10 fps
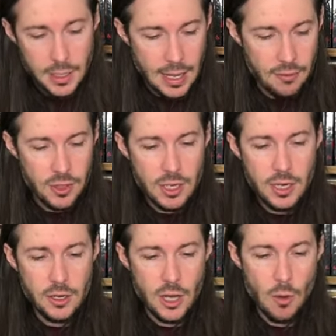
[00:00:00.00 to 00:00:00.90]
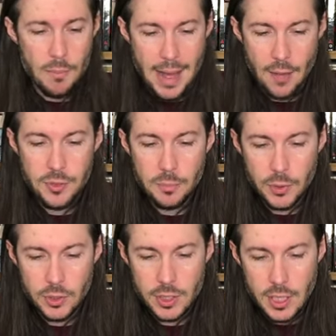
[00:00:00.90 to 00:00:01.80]
everything you need to know about the
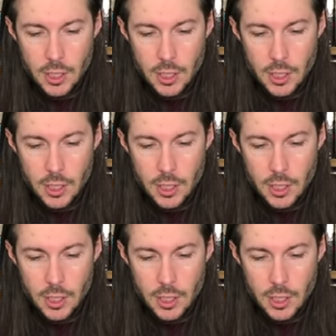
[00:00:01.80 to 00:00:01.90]
book.